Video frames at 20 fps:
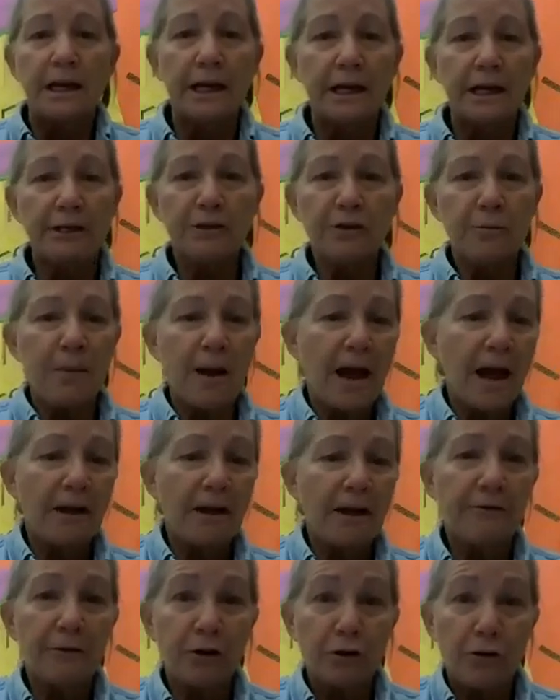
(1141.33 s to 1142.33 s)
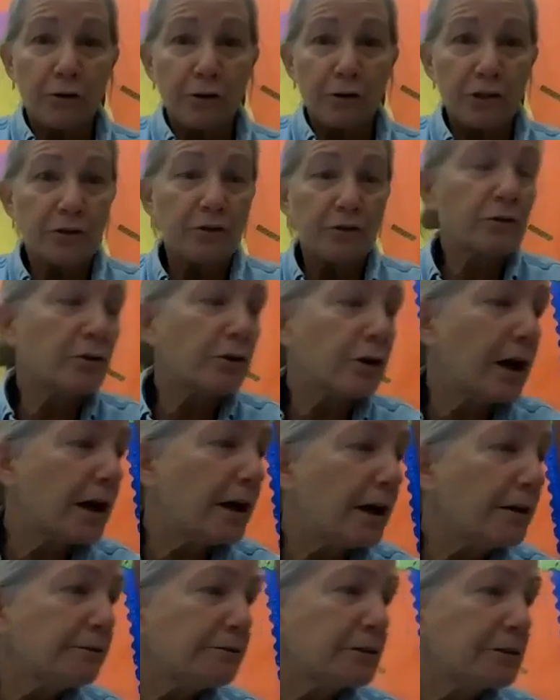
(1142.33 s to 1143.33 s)
In your bag for the crystal
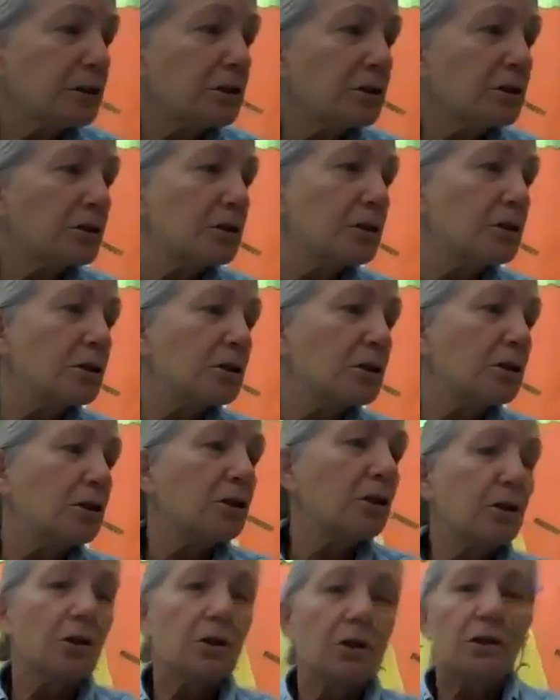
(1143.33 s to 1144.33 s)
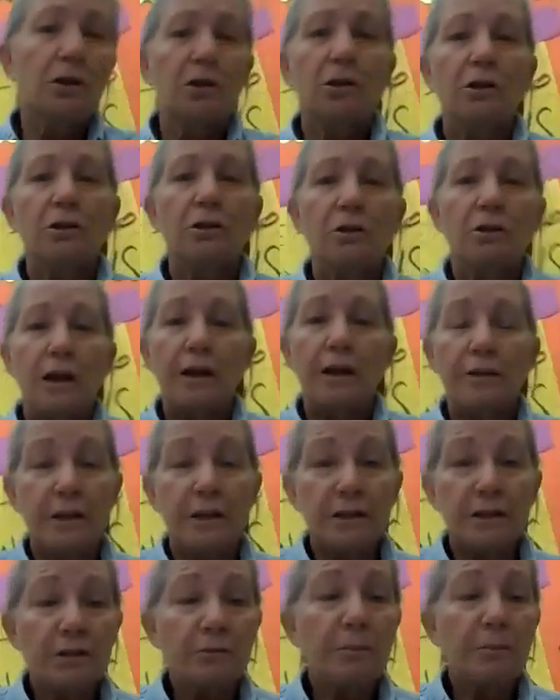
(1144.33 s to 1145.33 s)
craft, and
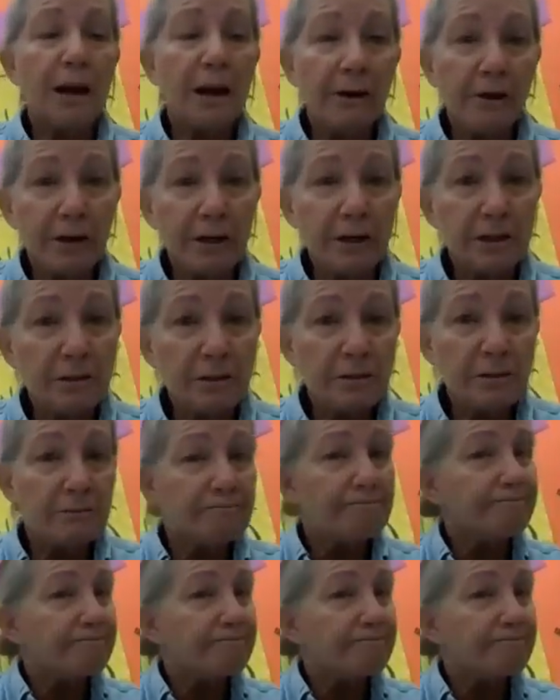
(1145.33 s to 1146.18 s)
this is parents,